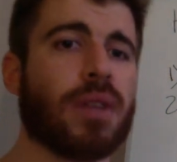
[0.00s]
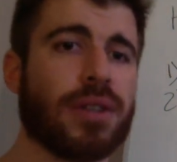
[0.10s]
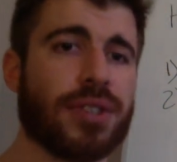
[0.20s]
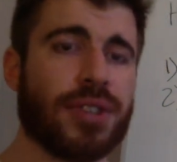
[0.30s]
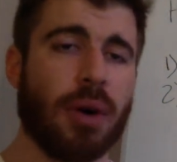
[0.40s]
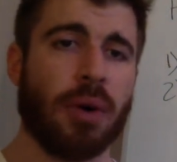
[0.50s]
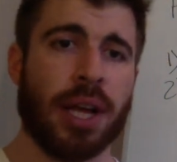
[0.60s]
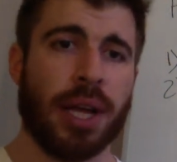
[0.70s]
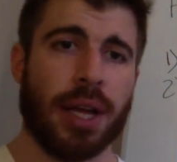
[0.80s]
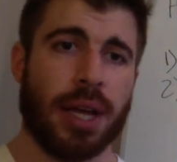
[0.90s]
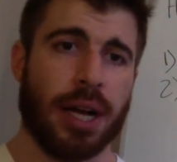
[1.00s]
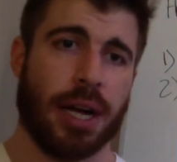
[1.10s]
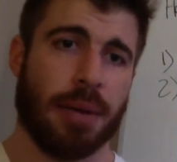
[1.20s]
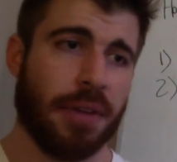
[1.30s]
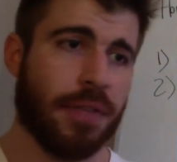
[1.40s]
So,
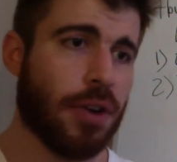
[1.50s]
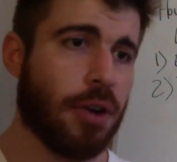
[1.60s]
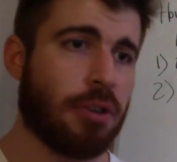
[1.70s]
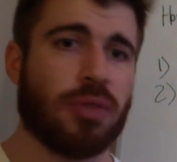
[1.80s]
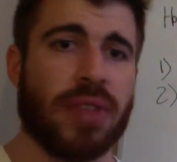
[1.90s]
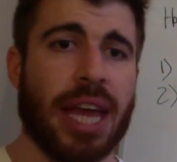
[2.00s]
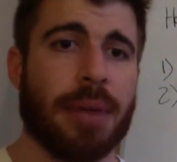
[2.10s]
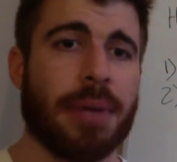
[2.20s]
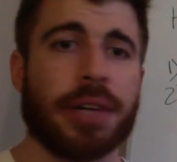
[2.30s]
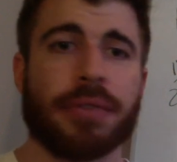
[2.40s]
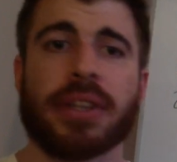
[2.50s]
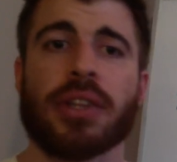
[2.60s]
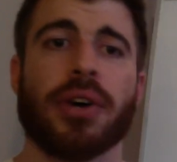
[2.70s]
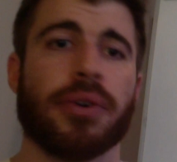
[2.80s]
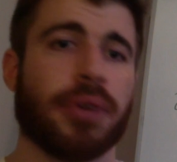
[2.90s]
um, if you notice with Anabolic
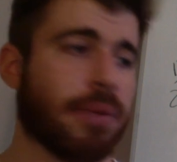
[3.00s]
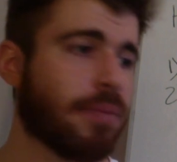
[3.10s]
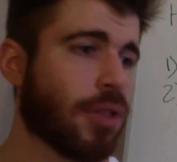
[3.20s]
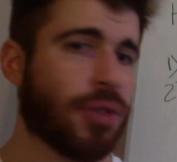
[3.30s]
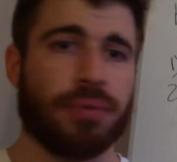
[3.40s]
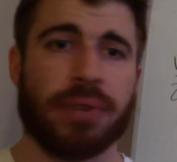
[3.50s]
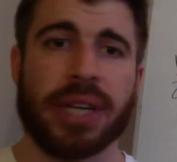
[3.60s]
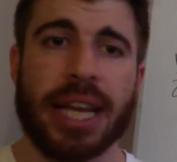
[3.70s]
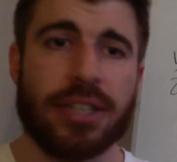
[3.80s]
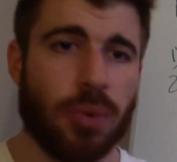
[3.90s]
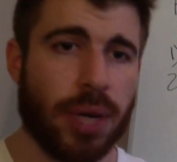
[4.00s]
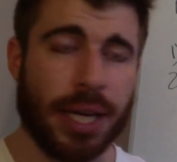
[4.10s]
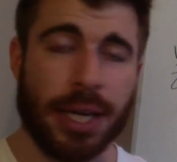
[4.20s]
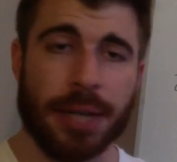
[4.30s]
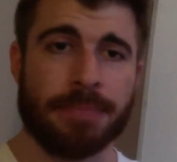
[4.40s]
Reload, three days a
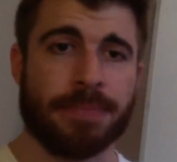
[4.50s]
week.